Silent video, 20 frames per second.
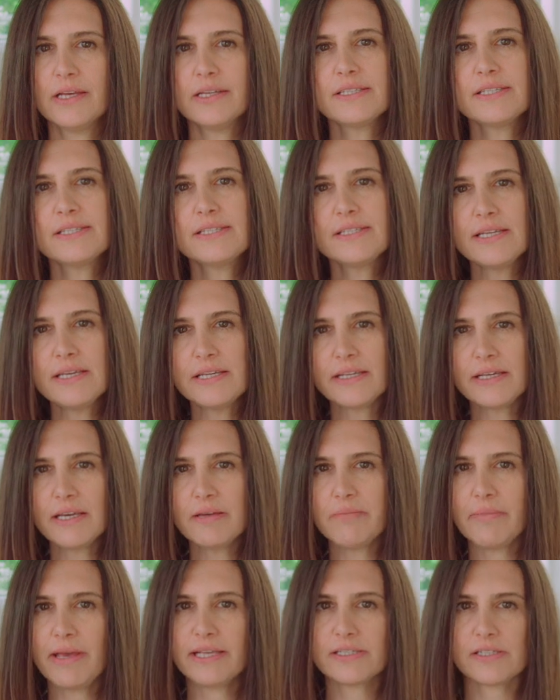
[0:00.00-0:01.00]

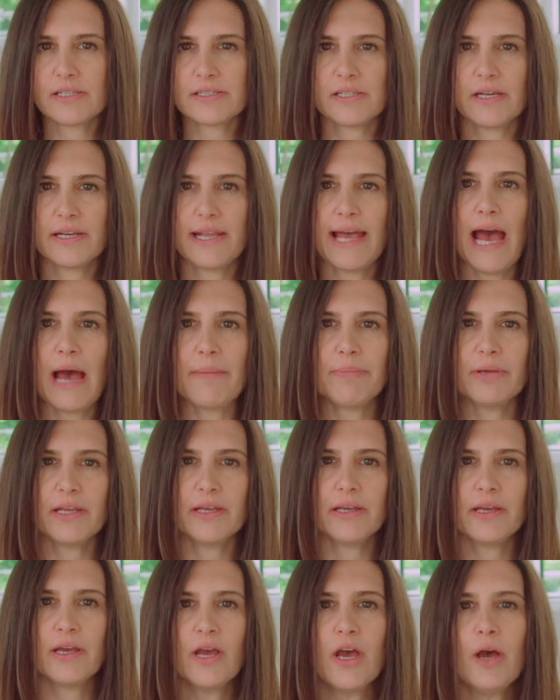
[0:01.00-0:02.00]
Seeking makes us
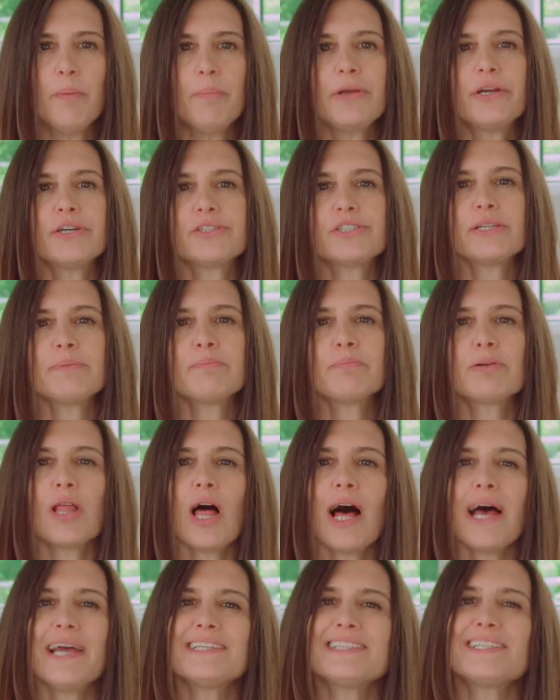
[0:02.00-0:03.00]
unhappy because it
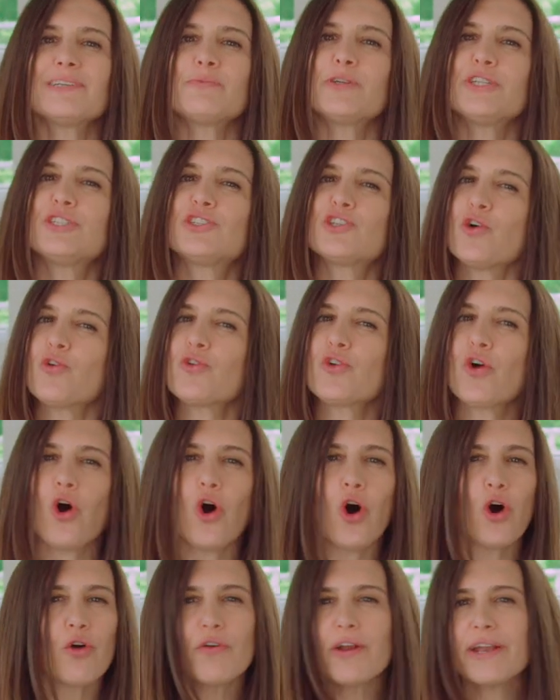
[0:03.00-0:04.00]
implies that we don't
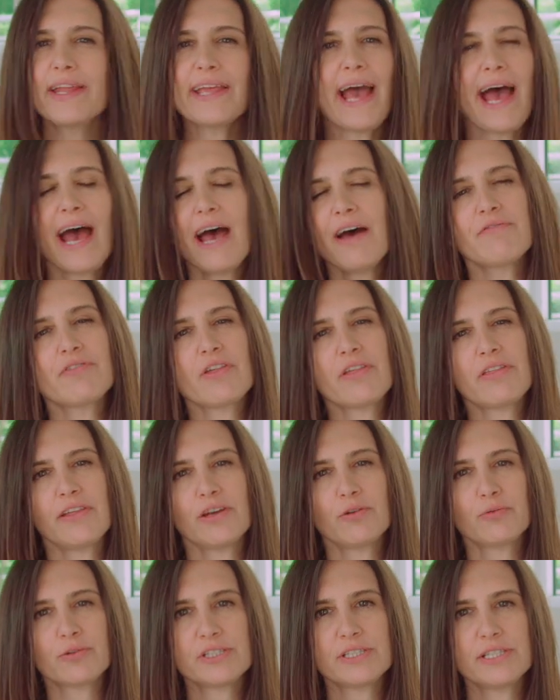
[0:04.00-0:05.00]
already have the
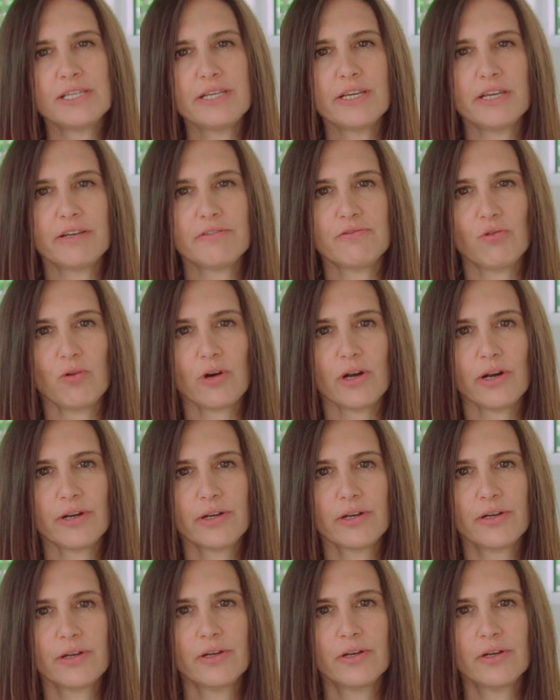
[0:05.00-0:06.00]
thing we're seeking for.